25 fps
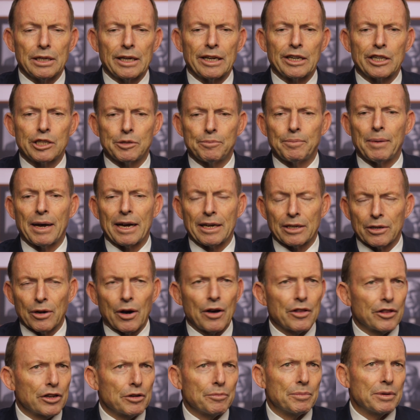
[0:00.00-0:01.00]
expect
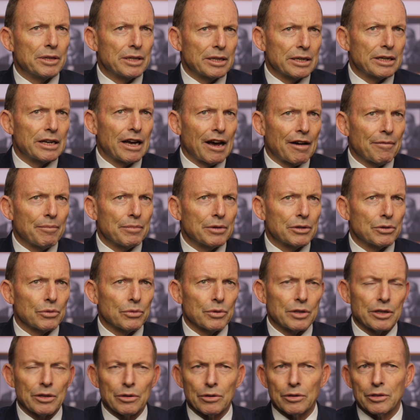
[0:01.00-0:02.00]
either to be the government
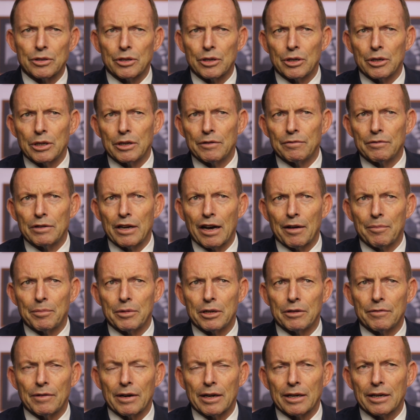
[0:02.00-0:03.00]
or the alternative
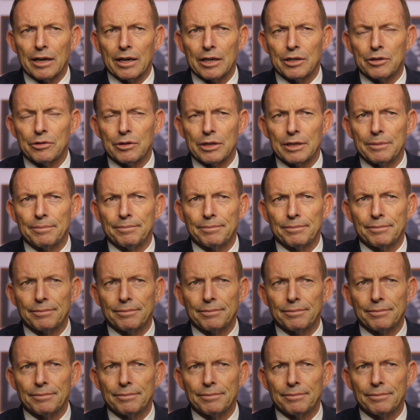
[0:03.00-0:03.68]
government of our country?